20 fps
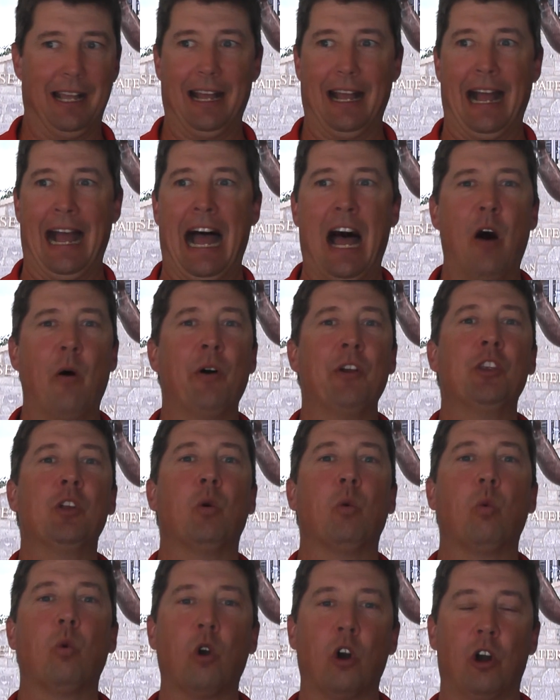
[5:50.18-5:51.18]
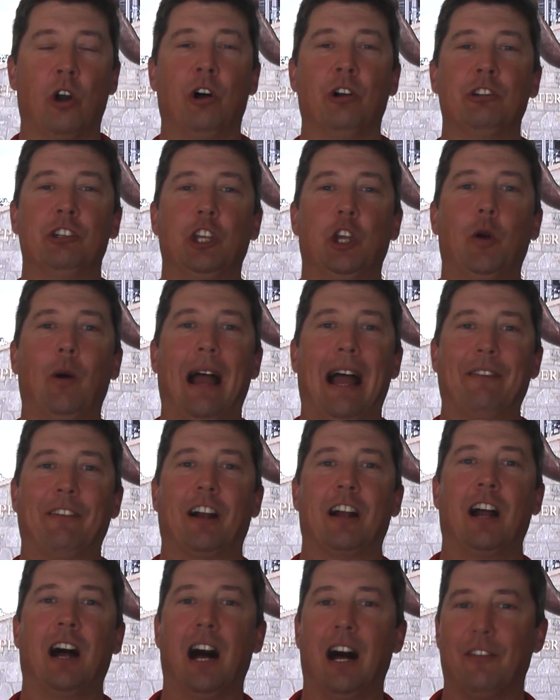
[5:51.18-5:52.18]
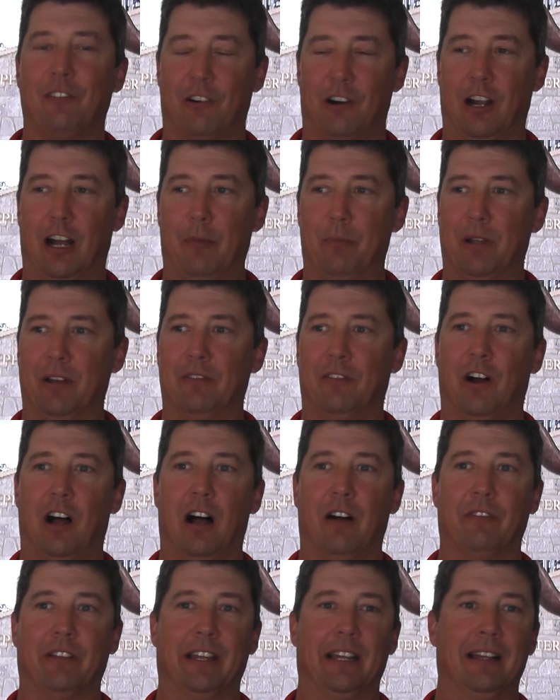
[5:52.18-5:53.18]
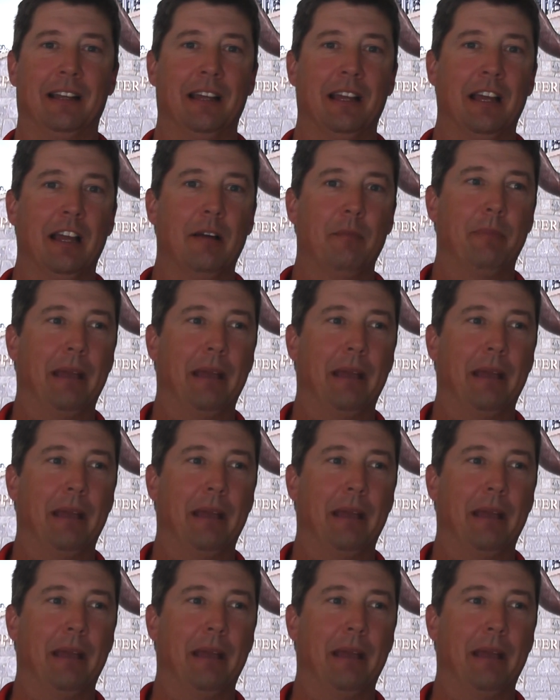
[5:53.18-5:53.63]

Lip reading: How in the world do you have a cover-up involving